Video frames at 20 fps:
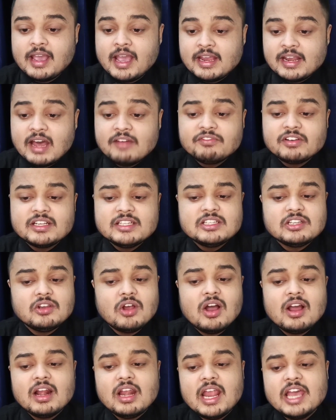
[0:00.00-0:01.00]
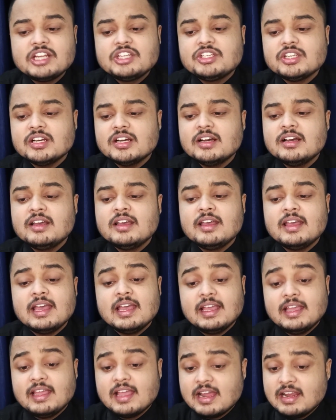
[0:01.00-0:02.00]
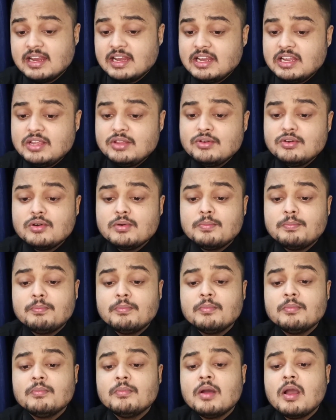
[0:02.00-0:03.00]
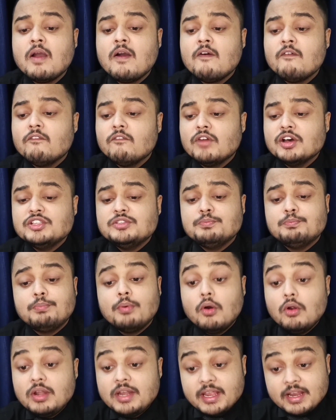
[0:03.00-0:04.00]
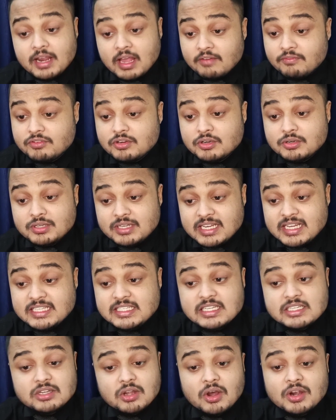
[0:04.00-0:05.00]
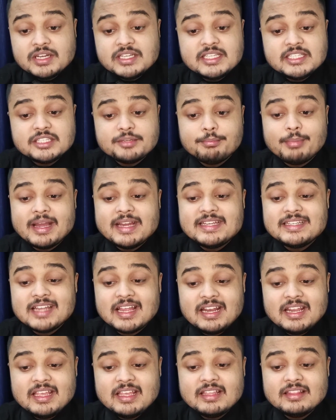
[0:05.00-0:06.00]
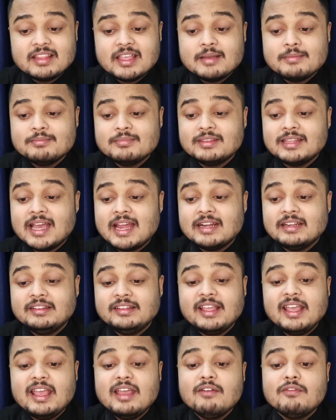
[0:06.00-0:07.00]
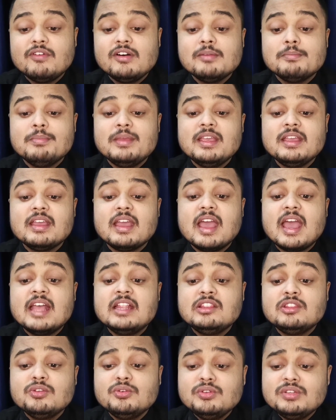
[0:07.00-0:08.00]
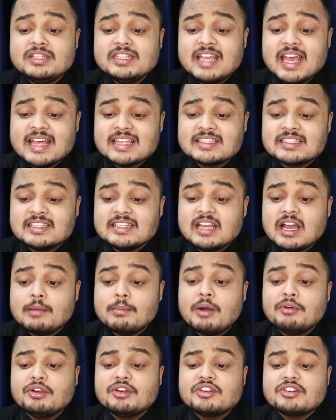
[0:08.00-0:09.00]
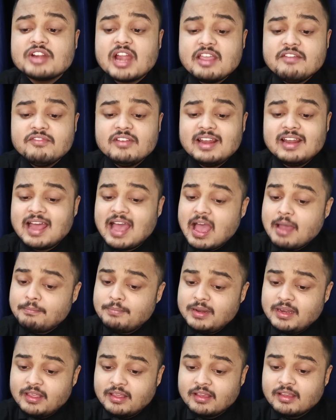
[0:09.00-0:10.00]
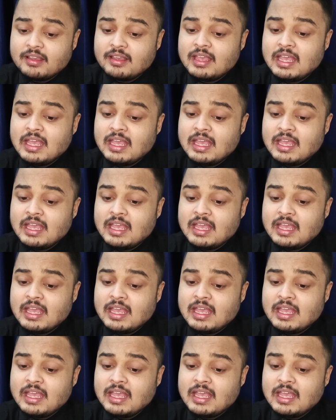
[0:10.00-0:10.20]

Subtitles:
And after his long lecture, Galileo was bold enough to tease his audience by telling them that they were being enthusiastic about a trifle happening